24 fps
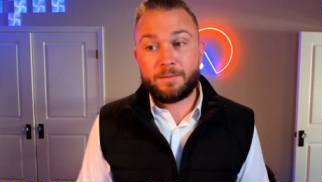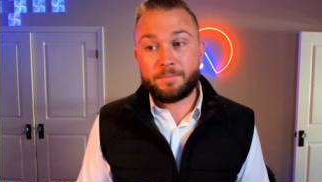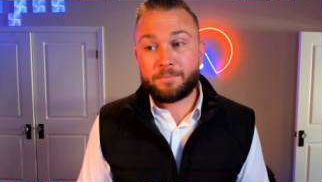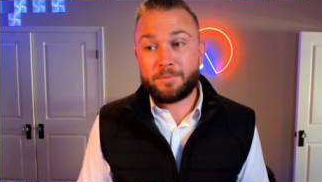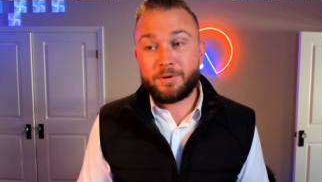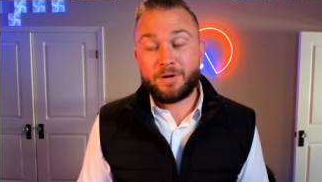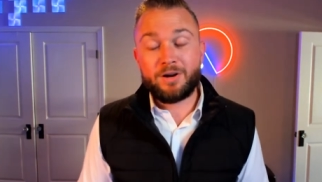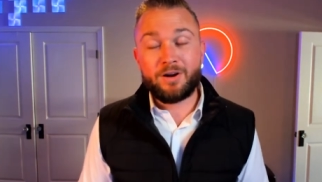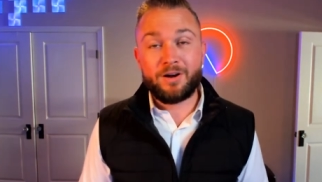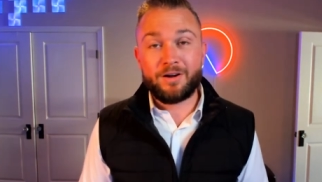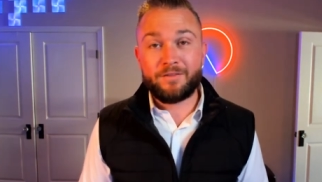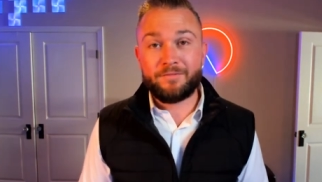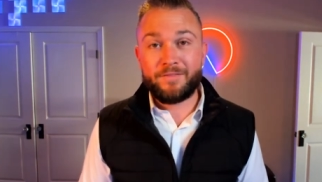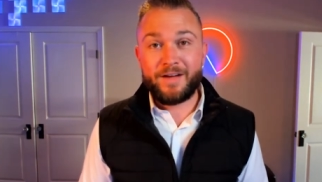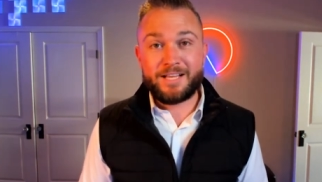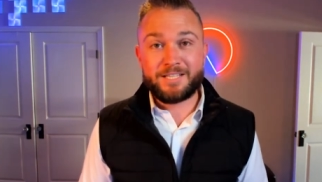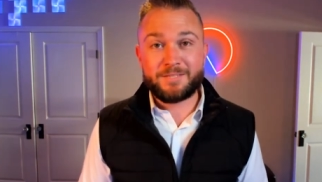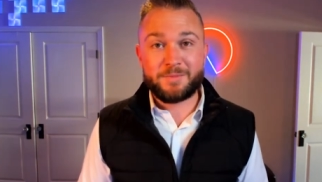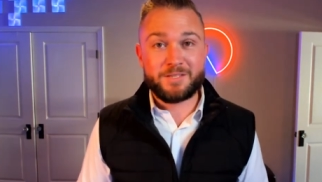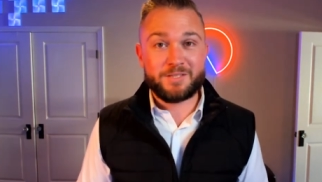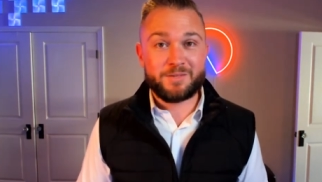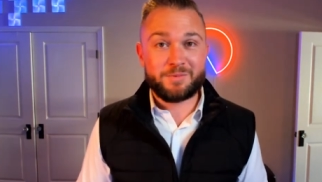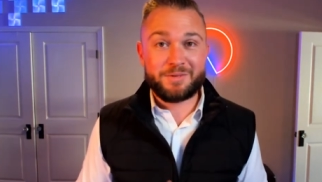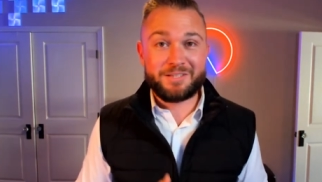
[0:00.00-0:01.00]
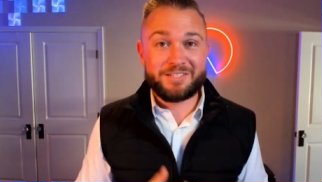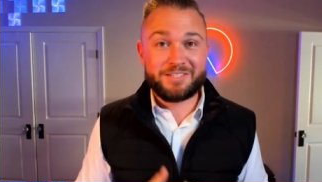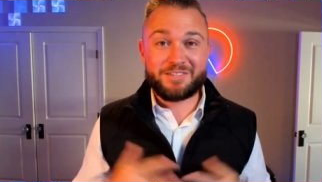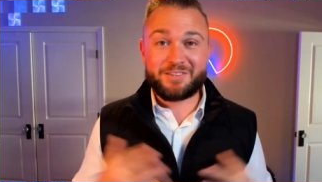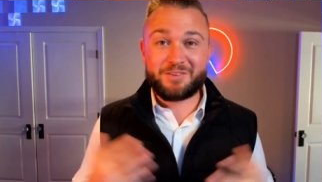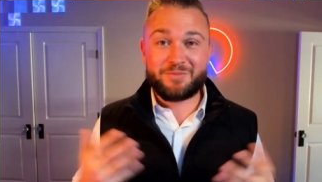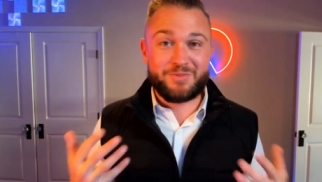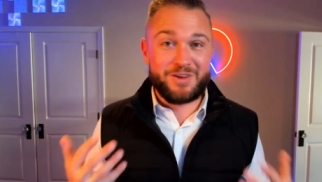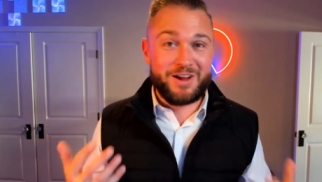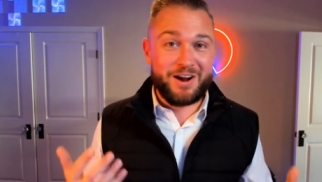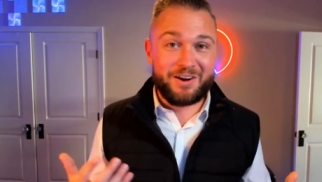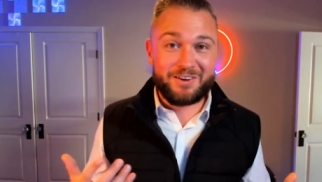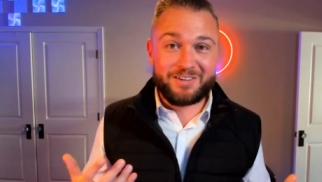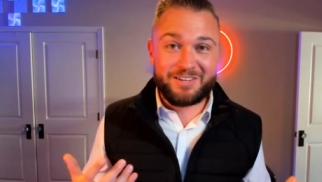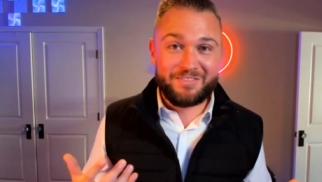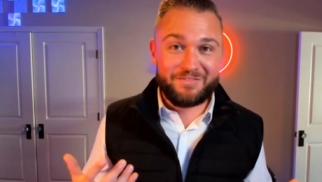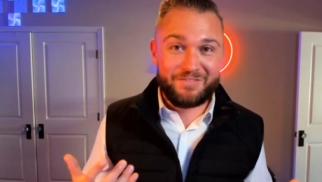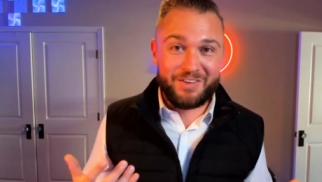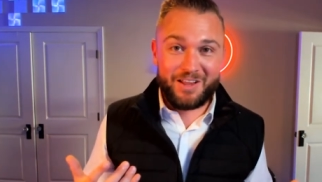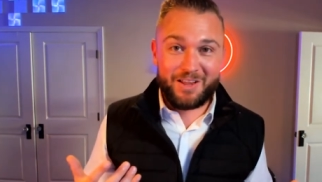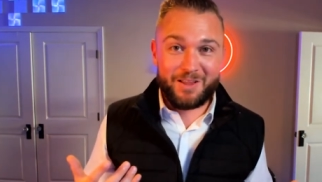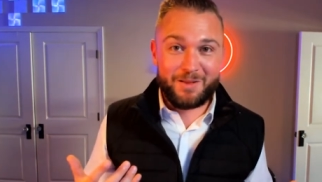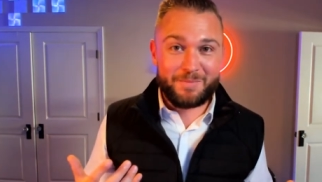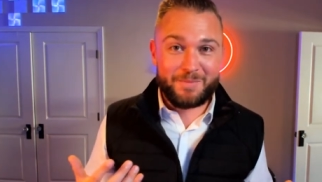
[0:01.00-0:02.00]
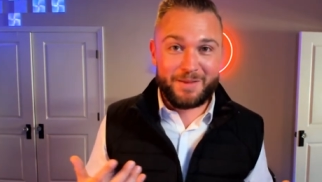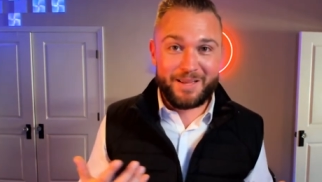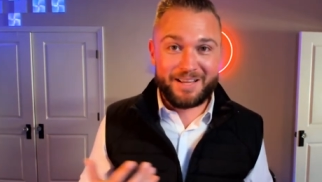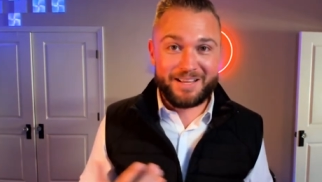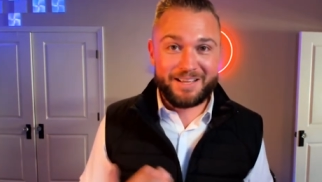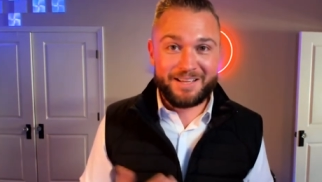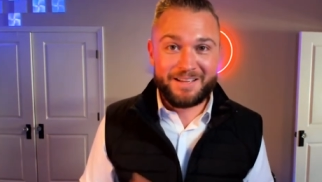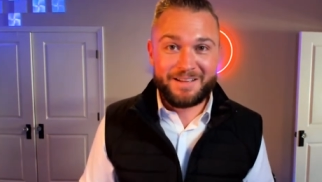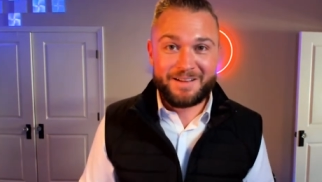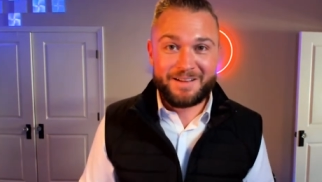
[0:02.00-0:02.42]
put our investments. We, we aren't developing.